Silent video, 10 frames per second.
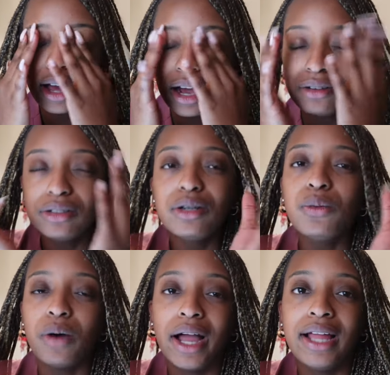I don't know
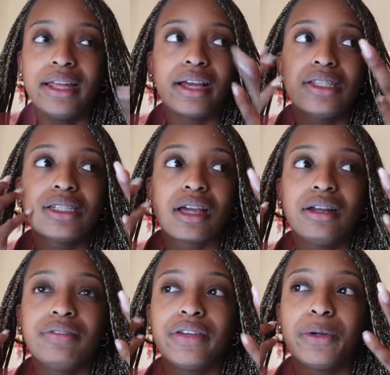why, like I just
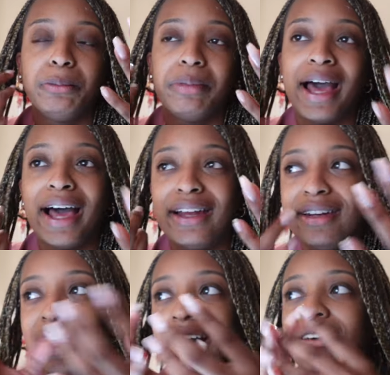kind of feel bad
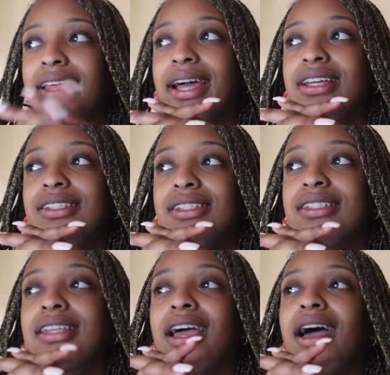now. Like I
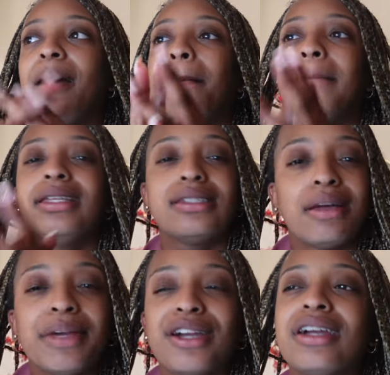just, my
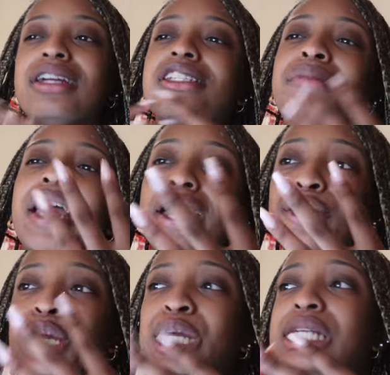stomach hurts, my head
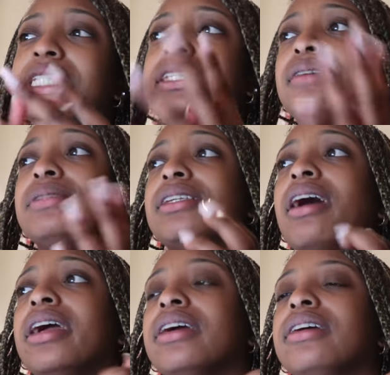hurts, I'm
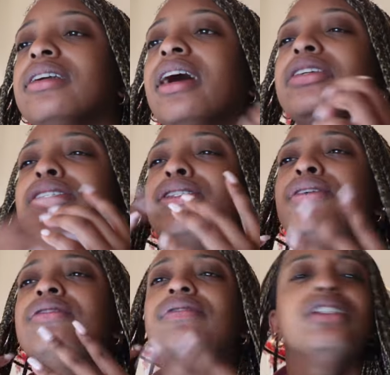tired. I just
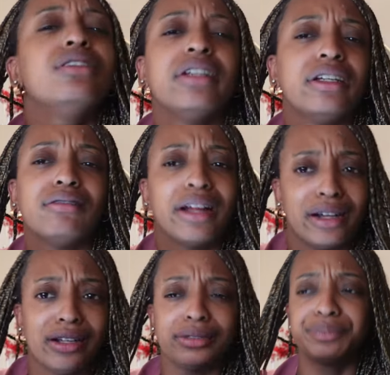don't feel good right
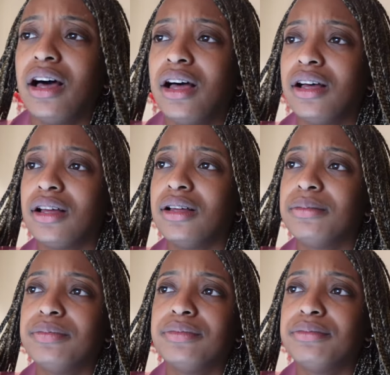now.
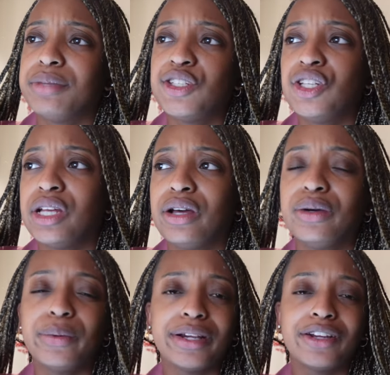But you
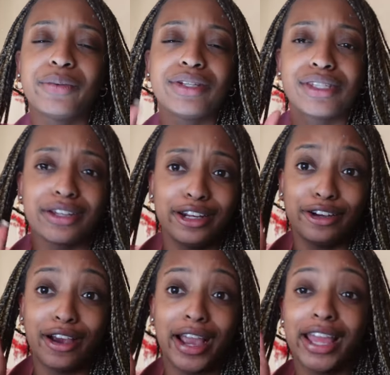know, we're still gonna
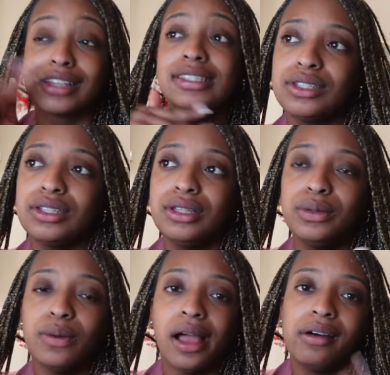grind. To the
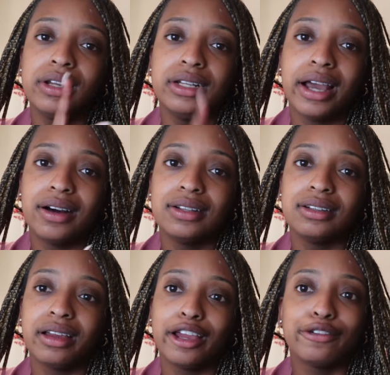wild and out
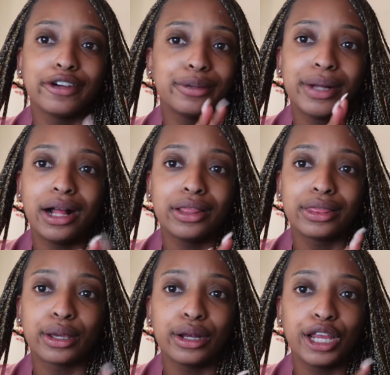night for about
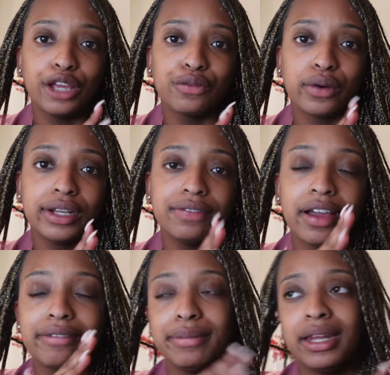30,
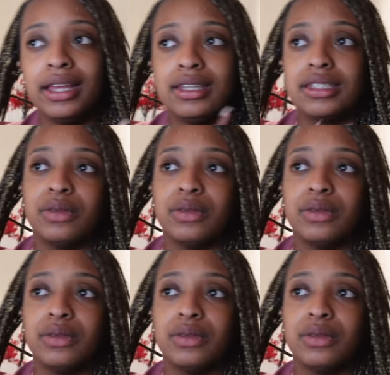45 minutes.